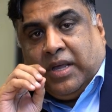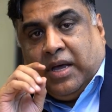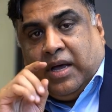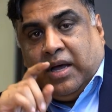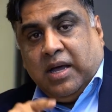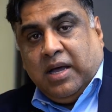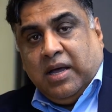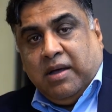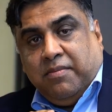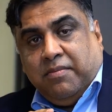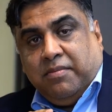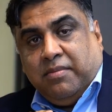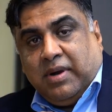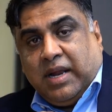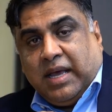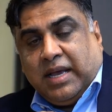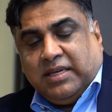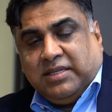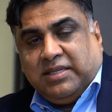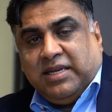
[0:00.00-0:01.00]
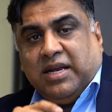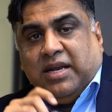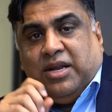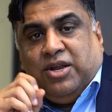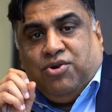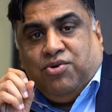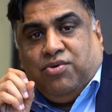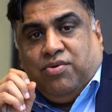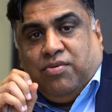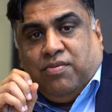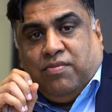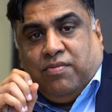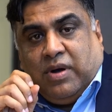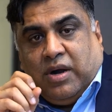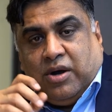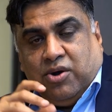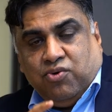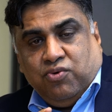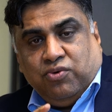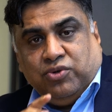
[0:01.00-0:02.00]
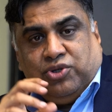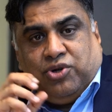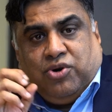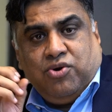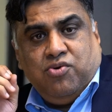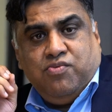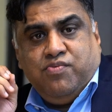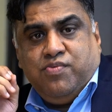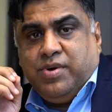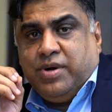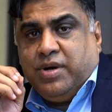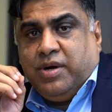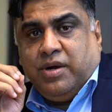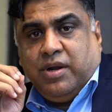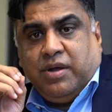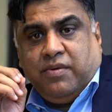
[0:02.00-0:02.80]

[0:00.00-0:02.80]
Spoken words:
But like I said, our doors are open.